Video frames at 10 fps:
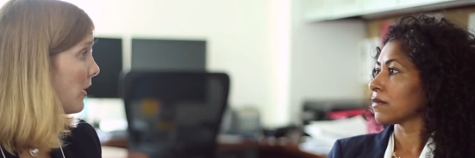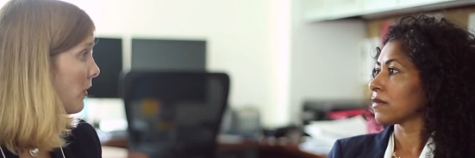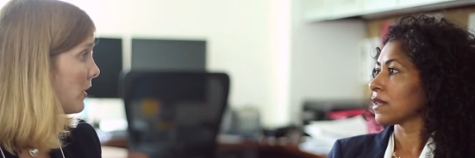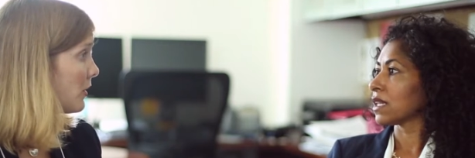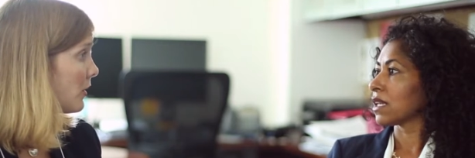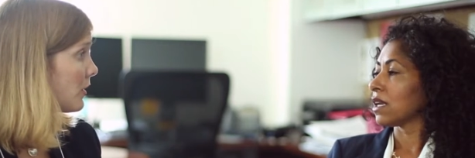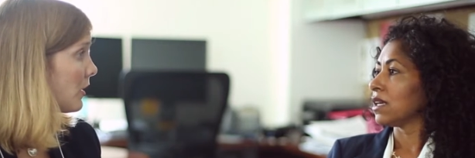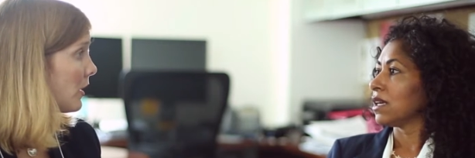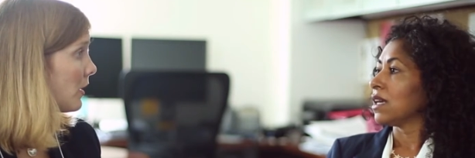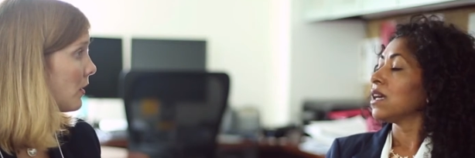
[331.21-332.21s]
Speaker 1: by the research
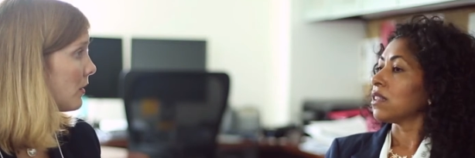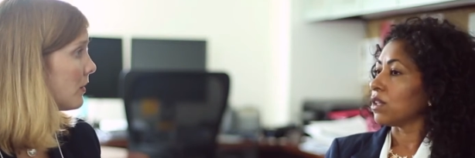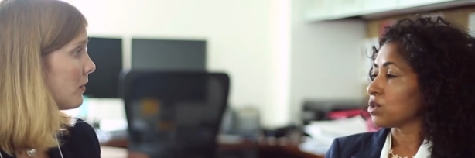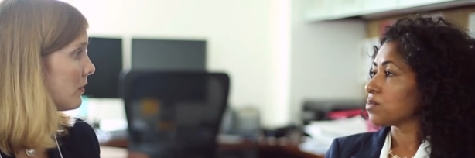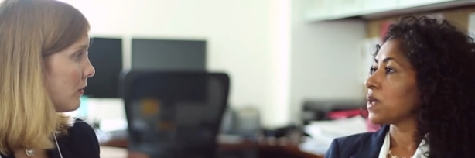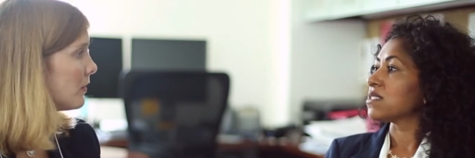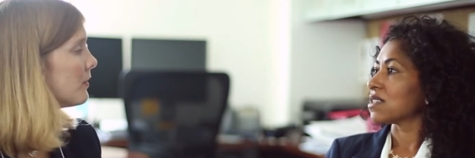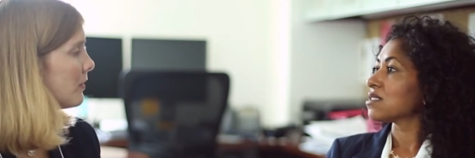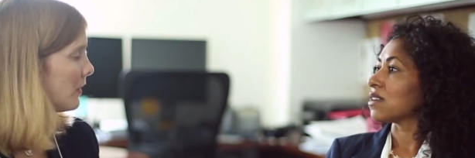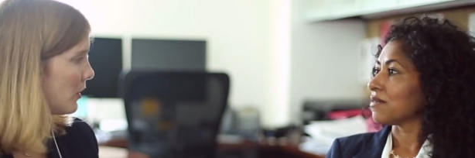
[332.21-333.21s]
study?
Speaker 2: Those
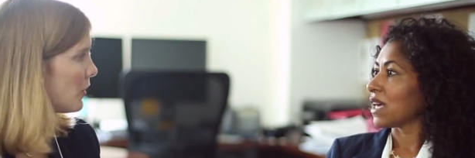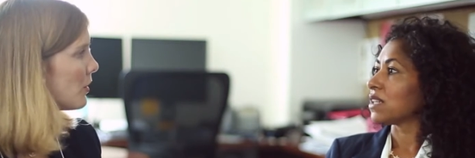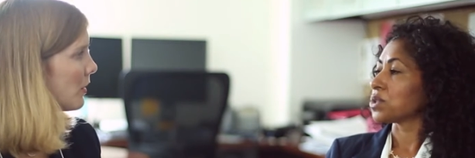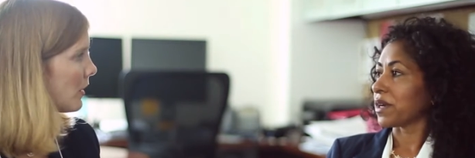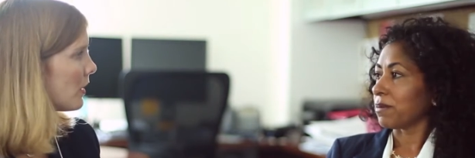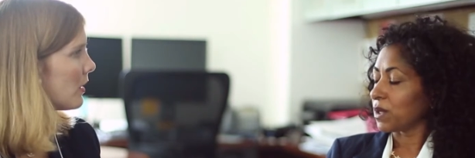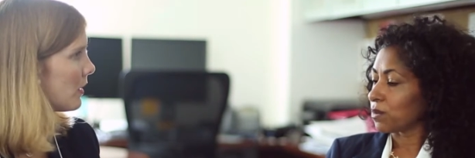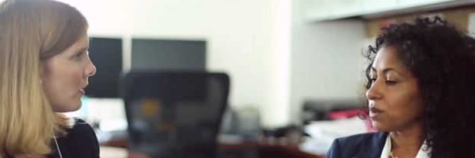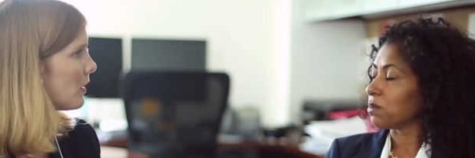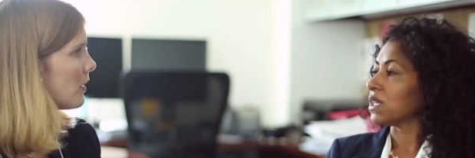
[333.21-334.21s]
pieces of that sure. treatment
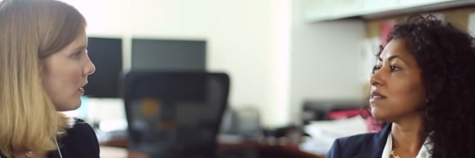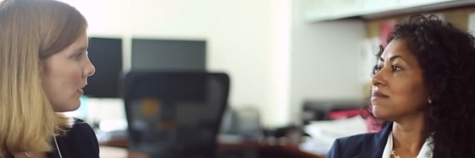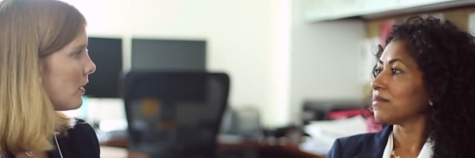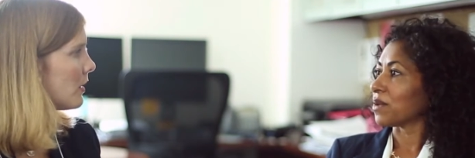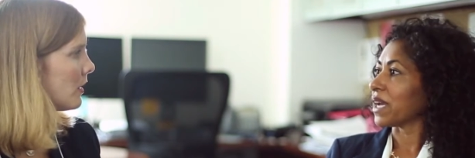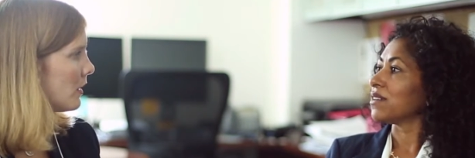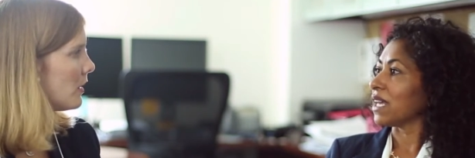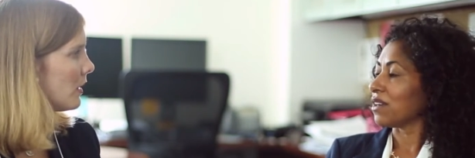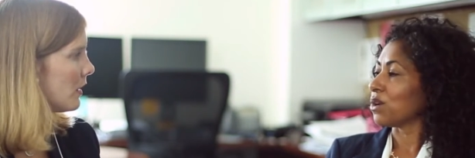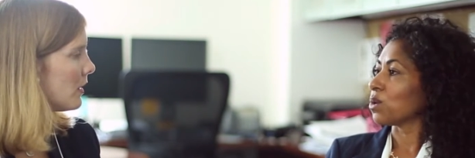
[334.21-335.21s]
would be right
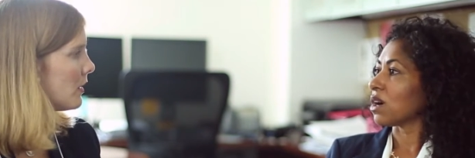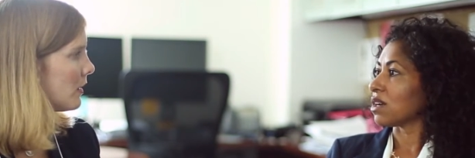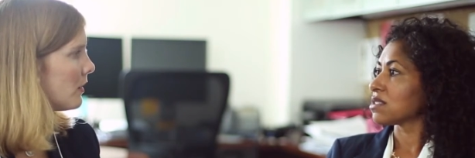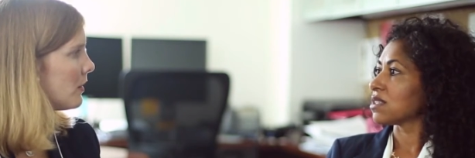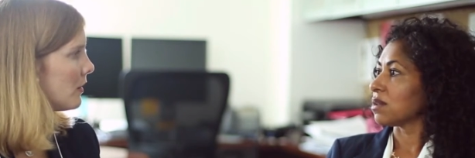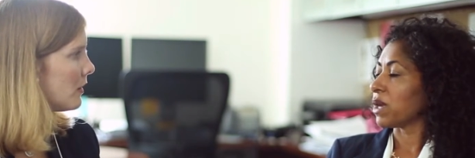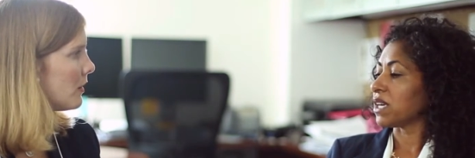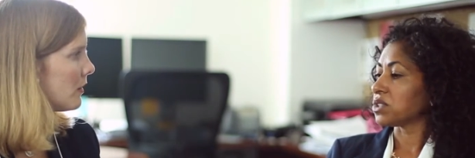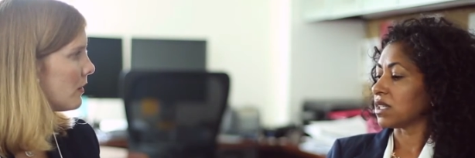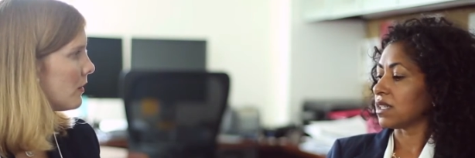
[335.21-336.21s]
at no cost to the
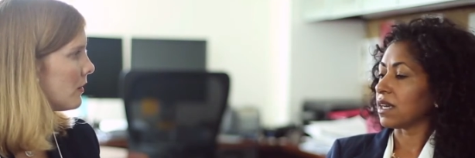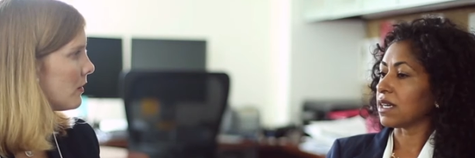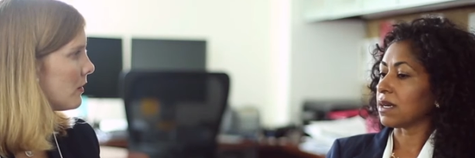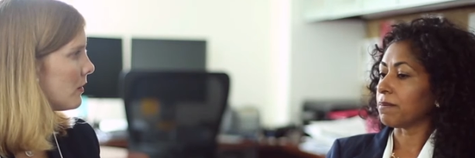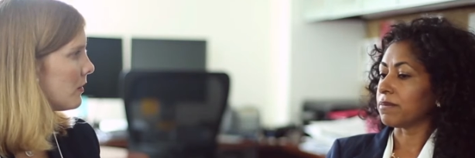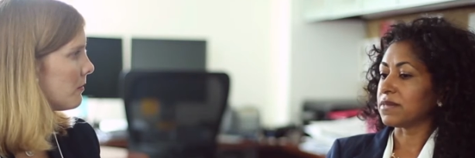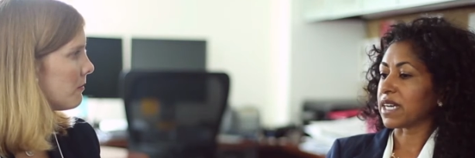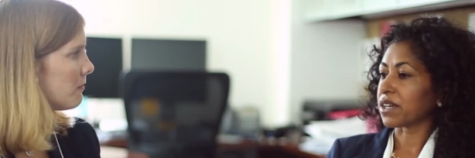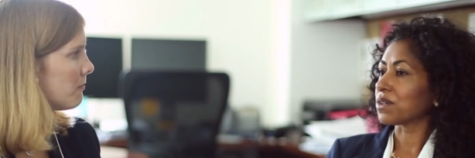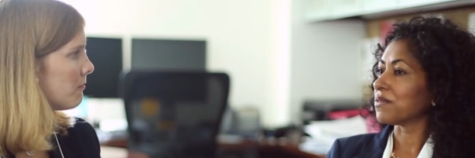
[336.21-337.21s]
patient. Um,
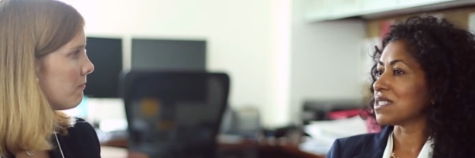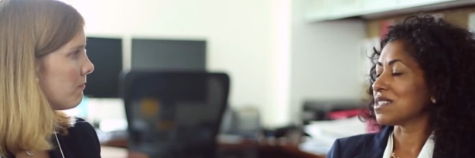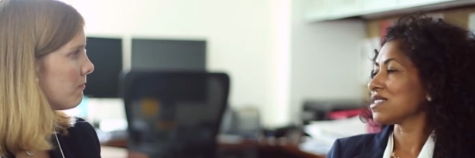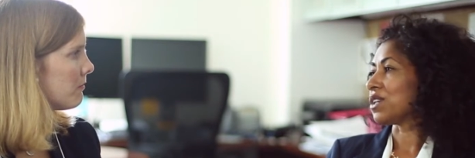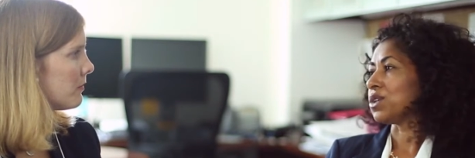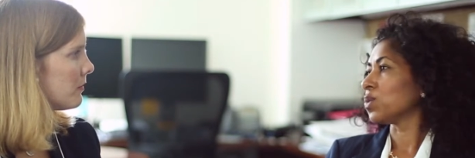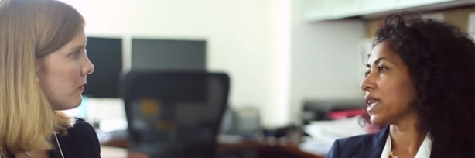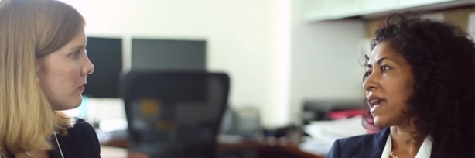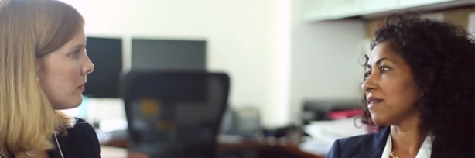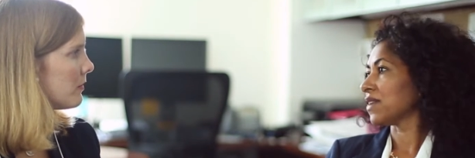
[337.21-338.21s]
doctor visits that you would
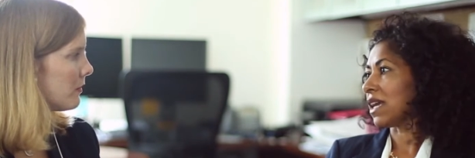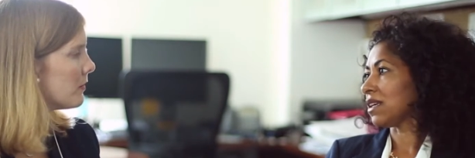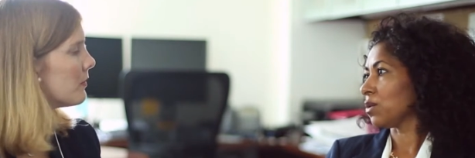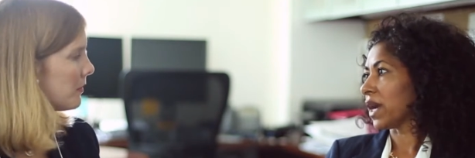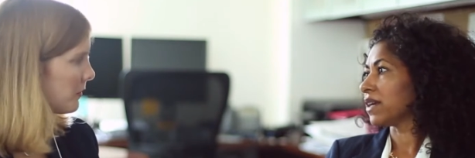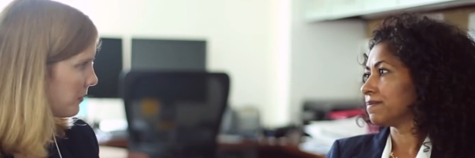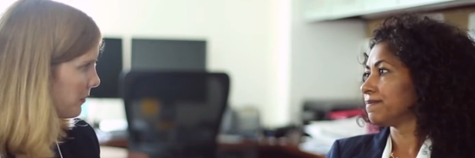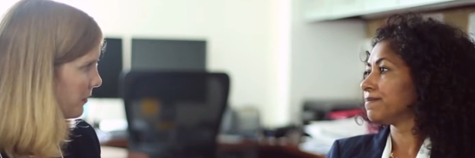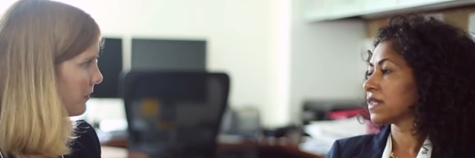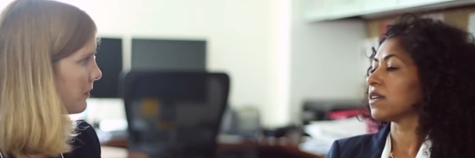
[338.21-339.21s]
have anyway mm -hmm.
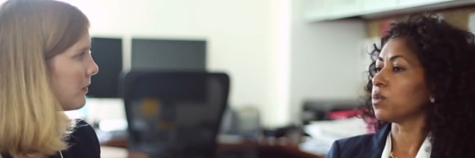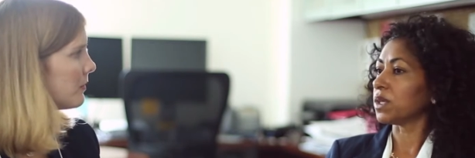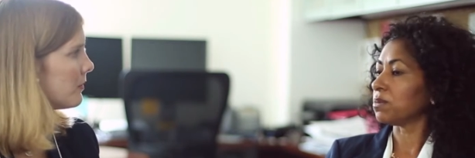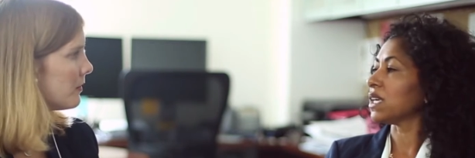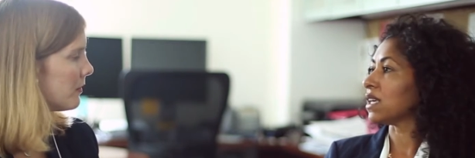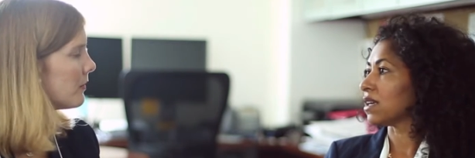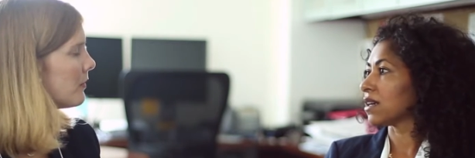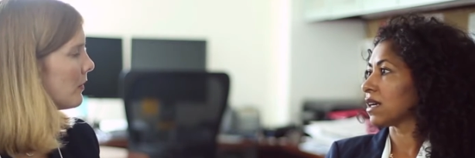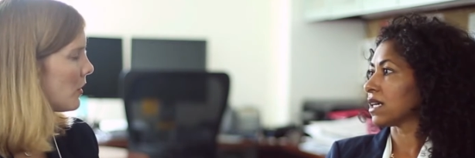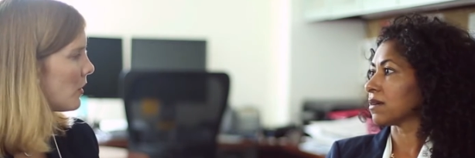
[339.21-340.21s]
would be
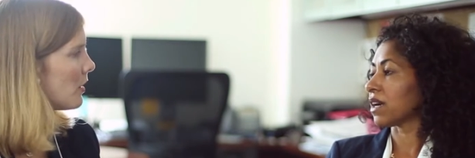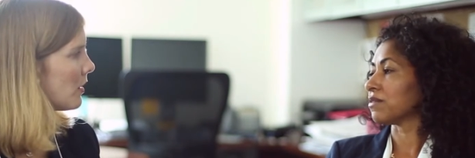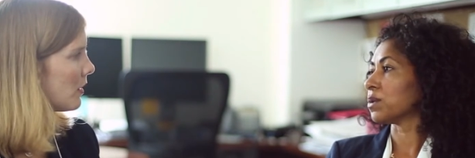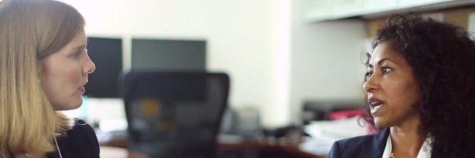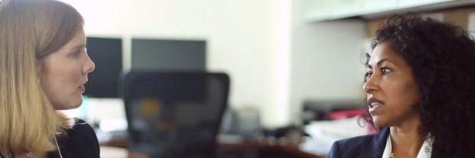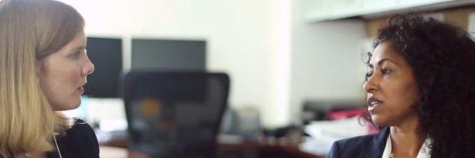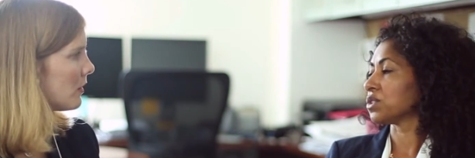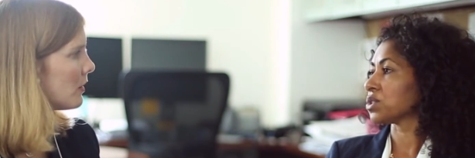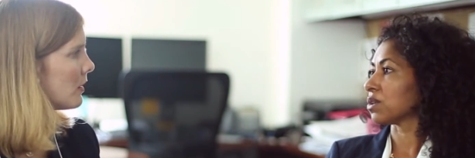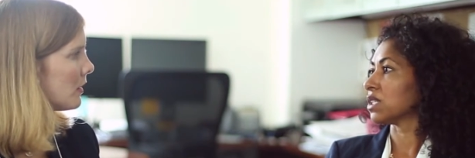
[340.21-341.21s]
uh, sure. covered by the
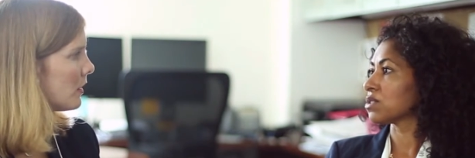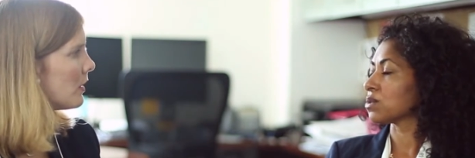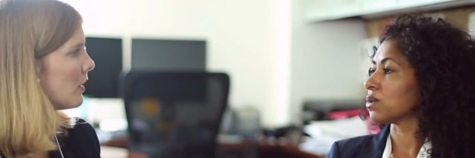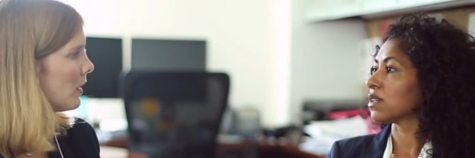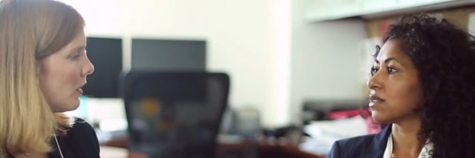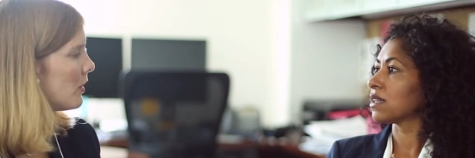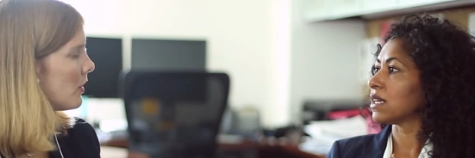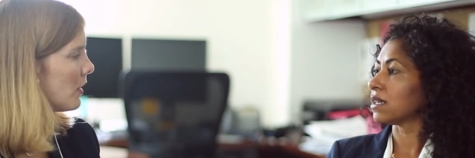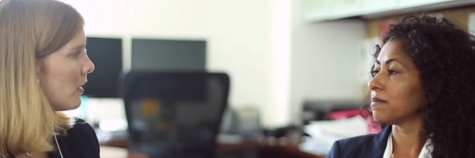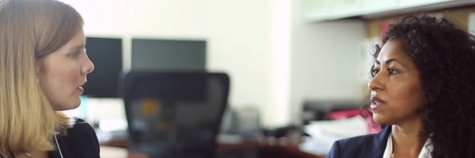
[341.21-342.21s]
insurance or
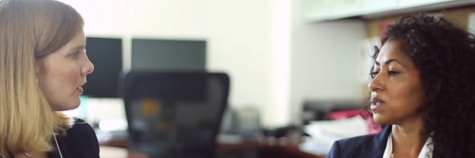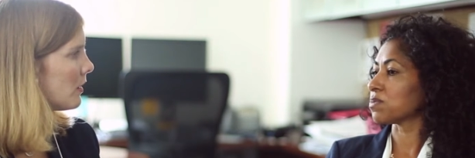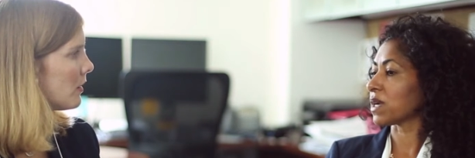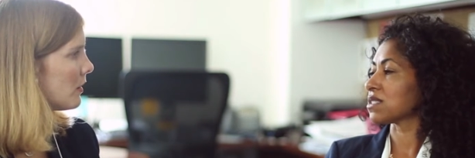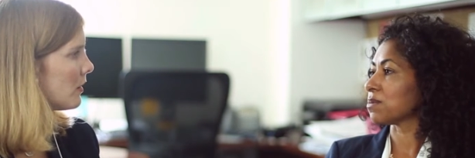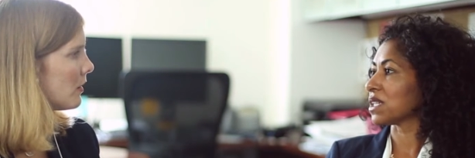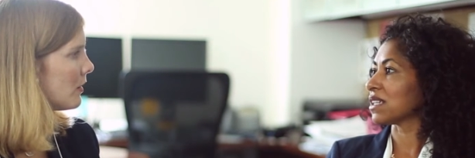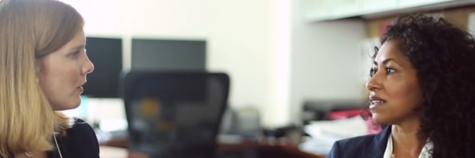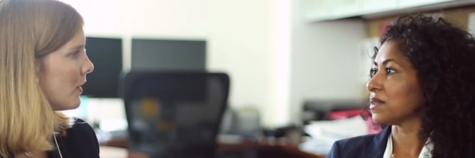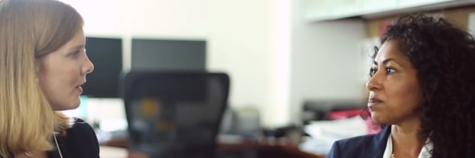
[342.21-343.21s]
sure. um, the
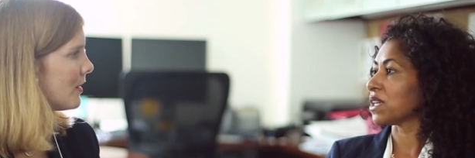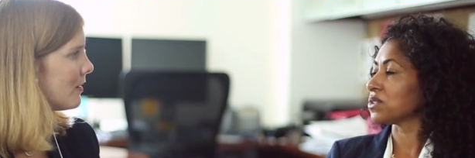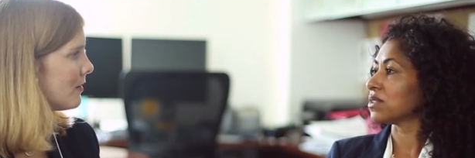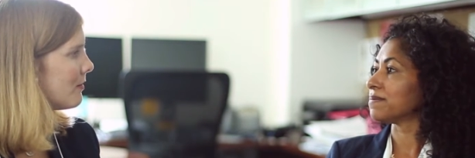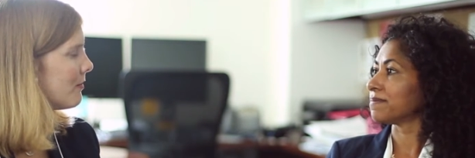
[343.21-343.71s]
responsibility of the patient.